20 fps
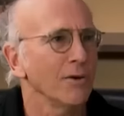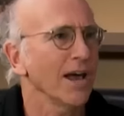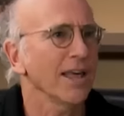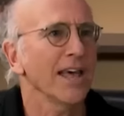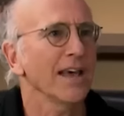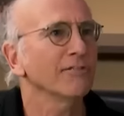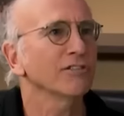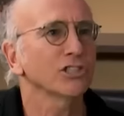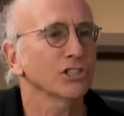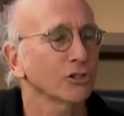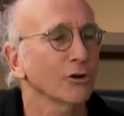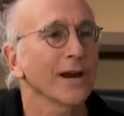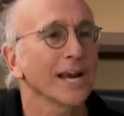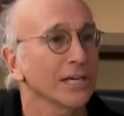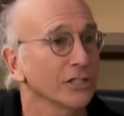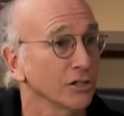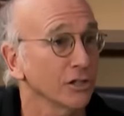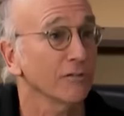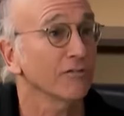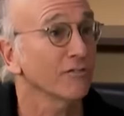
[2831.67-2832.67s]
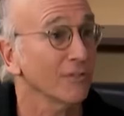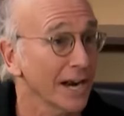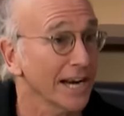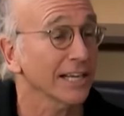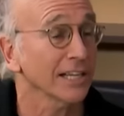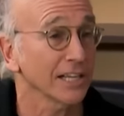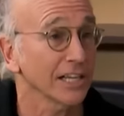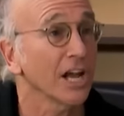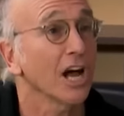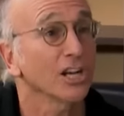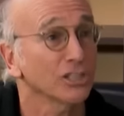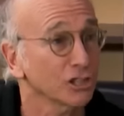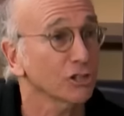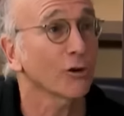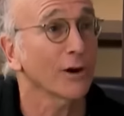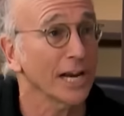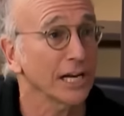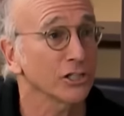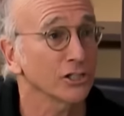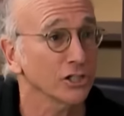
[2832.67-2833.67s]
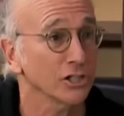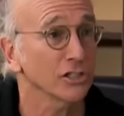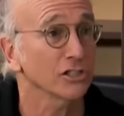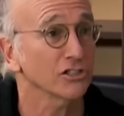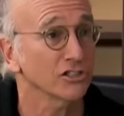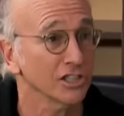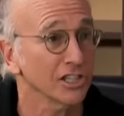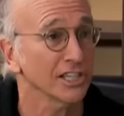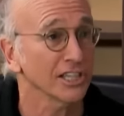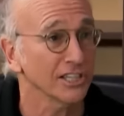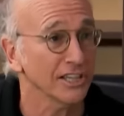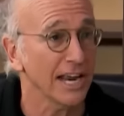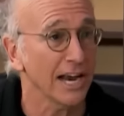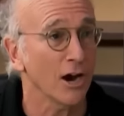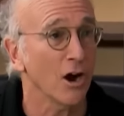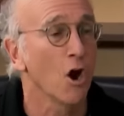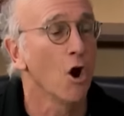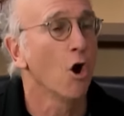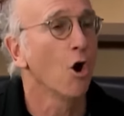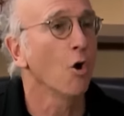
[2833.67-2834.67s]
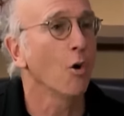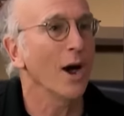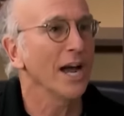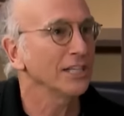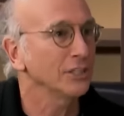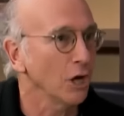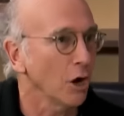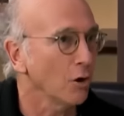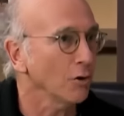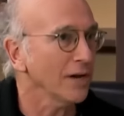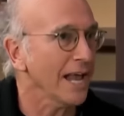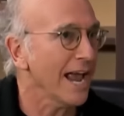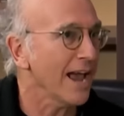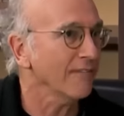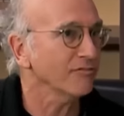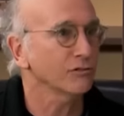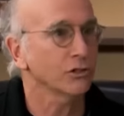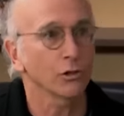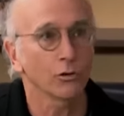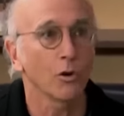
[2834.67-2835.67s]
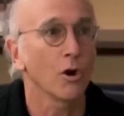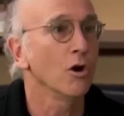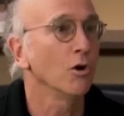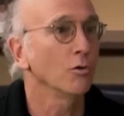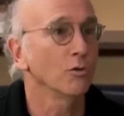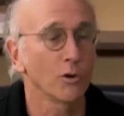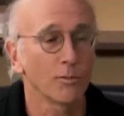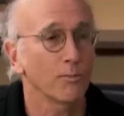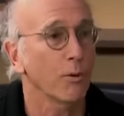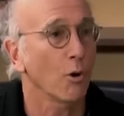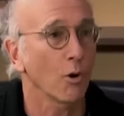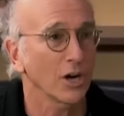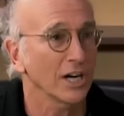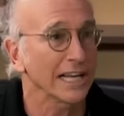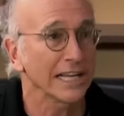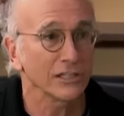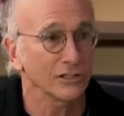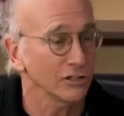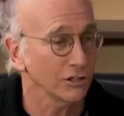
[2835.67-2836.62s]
I'd rather have a stranger, frankly. A stranger sitting there who I don't have to report